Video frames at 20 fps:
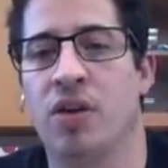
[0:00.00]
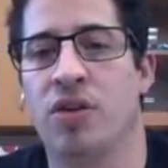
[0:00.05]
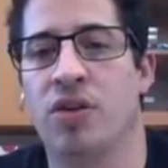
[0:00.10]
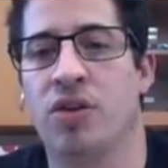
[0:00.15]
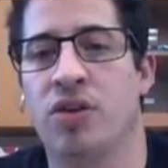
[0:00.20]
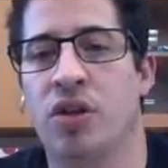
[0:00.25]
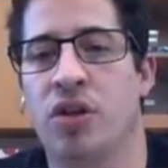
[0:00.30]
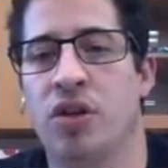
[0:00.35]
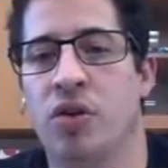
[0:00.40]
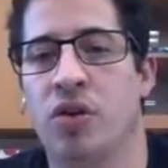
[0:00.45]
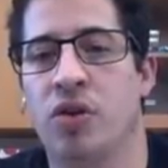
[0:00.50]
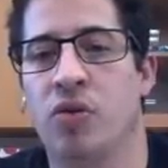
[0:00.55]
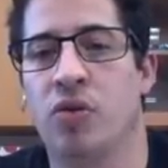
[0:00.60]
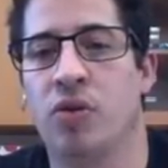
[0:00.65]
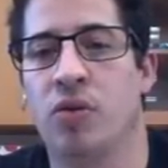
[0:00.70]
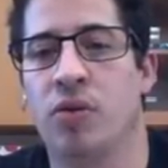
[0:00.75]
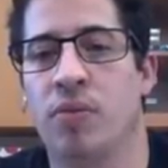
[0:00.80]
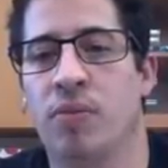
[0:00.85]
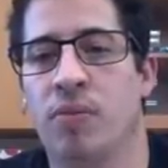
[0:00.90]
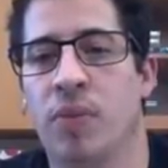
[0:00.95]
2
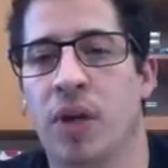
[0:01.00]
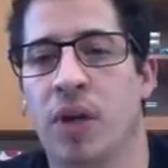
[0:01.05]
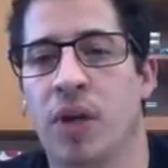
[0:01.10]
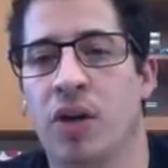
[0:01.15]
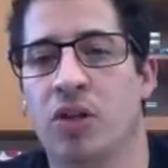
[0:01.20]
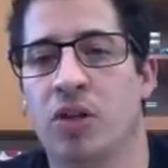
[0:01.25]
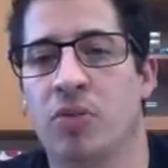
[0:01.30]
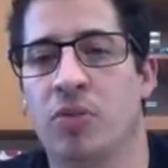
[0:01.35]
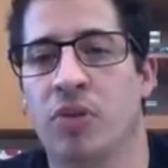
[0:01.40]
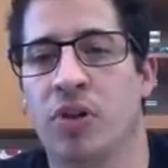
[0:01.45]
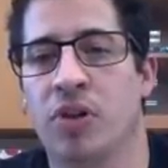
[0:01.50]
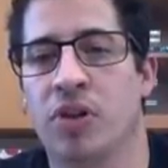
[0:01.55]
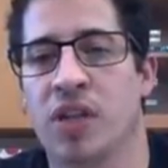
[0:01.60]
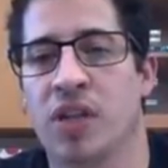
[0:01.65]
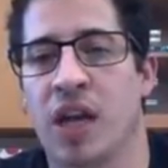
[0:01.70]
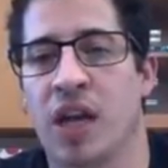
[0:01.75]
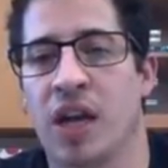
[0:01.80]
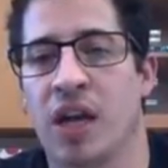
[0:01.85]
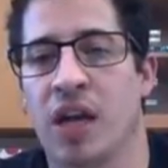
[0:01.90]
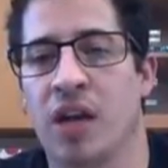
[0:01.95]
meters per
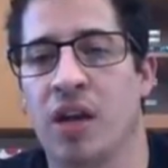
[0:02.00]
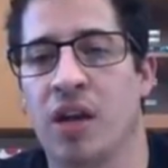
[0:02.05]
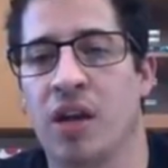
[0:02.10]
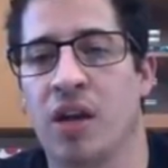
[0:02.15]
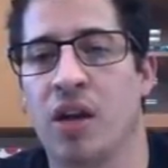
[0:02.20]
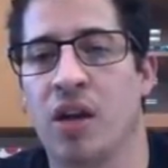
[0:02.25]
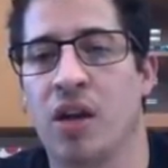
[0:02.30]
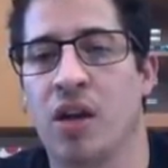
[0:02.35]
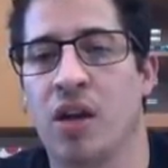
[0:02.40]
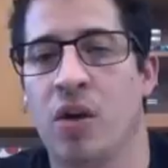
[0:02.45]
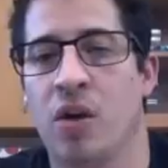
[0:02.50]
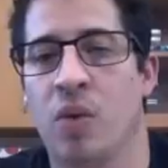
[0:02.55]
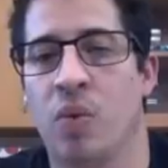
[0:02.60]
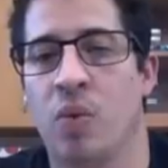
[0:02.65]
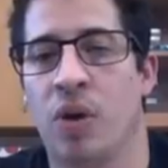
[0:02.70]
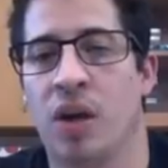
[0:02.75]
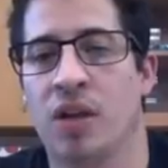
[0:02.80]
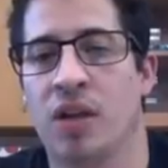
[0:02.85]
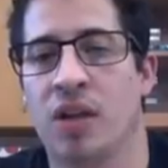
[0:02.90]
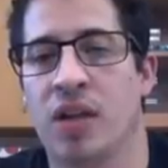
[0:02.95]
second
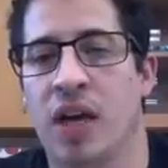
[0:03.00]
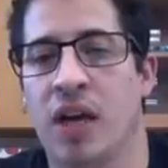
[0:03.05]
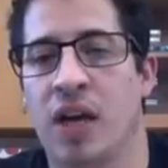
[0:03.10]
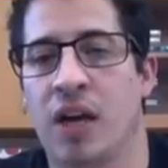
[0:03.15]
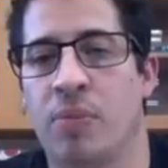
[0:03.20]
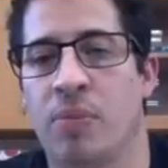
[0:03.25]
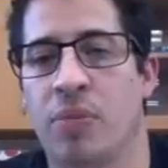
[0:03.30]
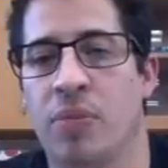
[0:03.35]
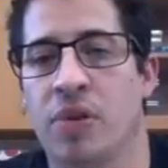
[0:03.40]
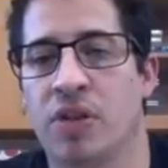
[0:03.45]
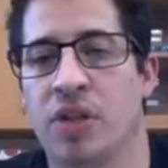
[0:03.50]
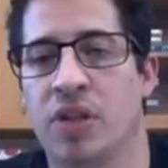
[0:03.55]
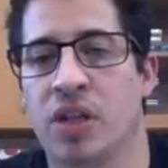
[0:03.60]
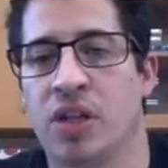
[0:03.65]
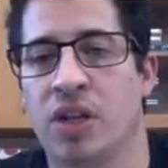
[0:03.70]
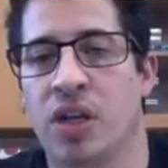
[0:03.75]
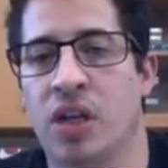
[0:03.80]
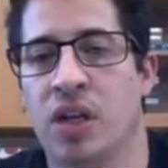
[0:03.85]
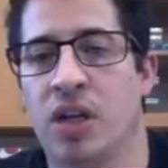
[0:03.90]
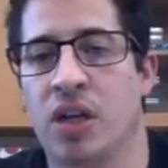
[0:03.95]
when it's at a
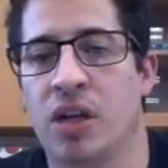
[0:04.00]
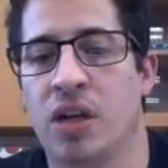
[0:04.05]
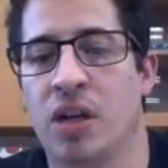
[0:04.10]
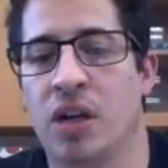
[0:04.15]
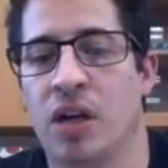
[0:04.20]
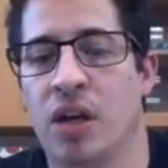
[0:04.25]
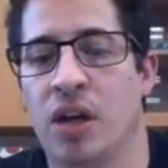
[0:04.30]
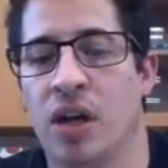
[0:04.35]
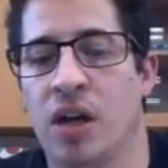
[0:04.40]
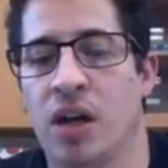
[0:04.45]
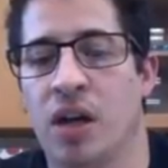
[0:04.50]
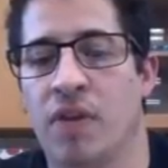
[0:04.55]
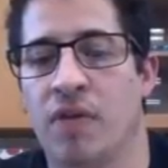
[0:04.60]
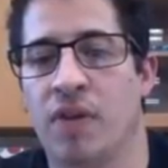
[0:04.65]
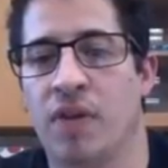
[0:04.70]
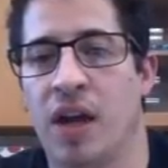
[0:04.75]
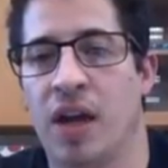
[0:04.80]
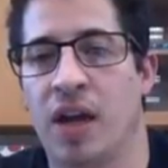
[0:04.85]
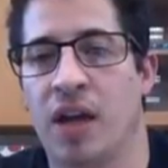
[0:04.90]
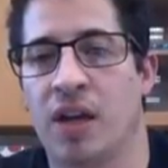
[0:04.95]
position of
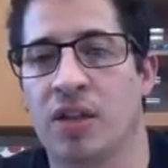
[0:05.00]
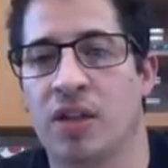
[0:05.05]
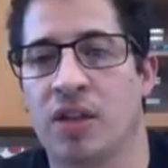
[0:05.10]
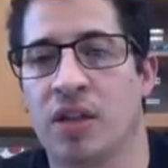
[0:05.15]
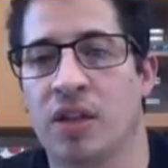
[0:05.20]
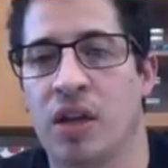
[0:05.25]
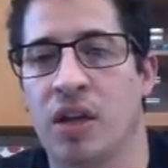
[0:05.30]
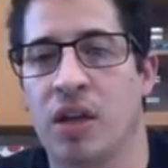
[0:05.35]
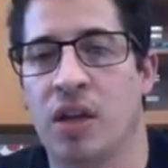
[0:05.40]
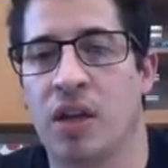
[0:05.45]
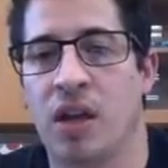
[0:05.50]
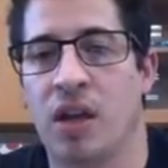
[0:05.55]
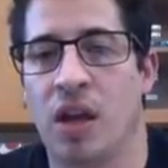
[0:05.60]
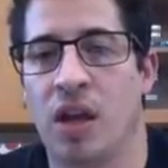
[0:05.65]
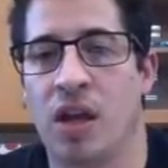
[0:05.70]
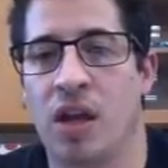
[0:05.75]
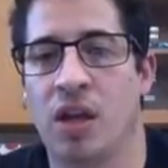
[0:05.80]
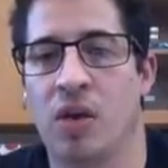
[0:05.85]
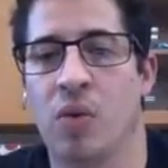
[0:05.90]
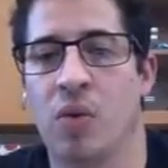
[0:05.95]
x
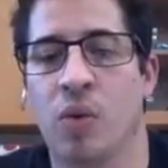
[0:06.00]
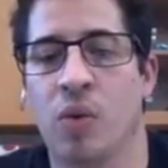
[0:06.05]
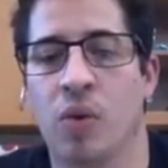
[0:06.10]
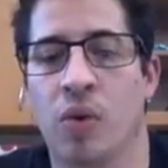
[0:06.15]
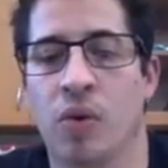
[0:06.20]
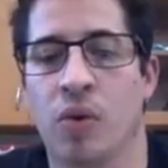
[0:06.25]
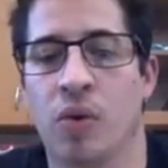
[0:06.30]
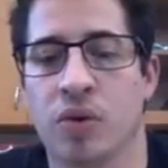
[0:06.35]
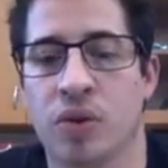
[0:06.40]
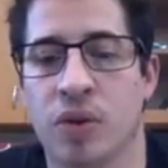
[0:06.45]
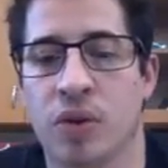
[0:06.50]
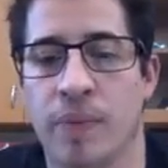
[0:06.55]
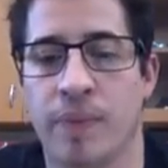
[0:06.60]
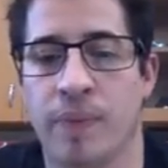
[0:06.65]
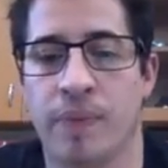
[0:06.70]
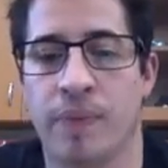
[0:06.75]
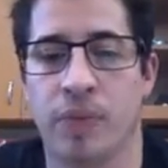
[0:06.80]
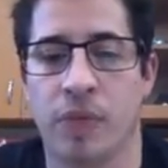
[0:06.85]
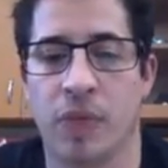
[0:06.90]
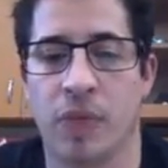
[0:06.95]
equals,
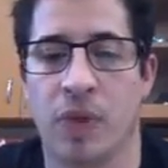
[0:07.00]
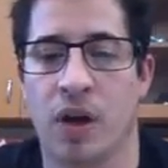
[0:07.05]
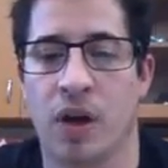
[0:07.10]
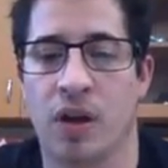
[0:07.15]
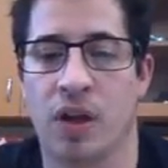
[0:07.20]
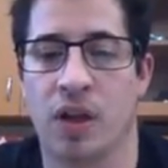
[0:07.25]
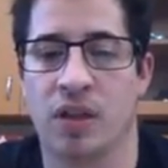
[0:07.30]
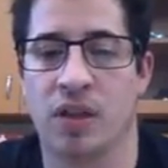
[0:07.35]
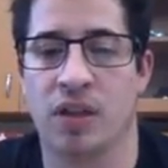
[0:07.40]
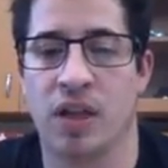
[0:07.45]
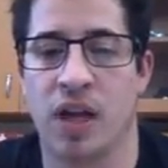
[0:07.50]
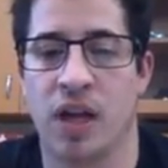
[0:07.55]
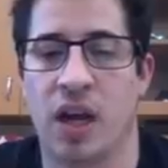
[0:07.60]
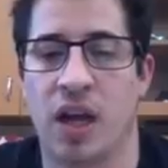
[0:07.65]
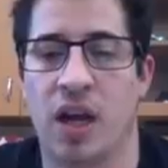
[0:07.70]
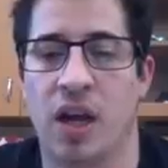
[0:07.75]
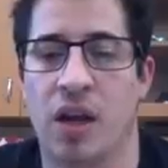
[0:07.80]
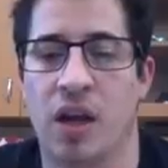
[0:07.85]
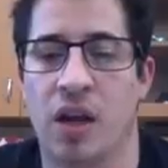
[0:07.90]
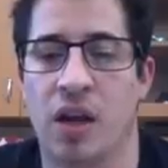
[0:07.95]
let's
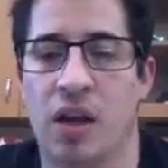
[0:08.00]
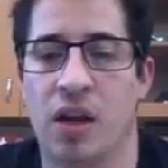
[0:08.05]
say,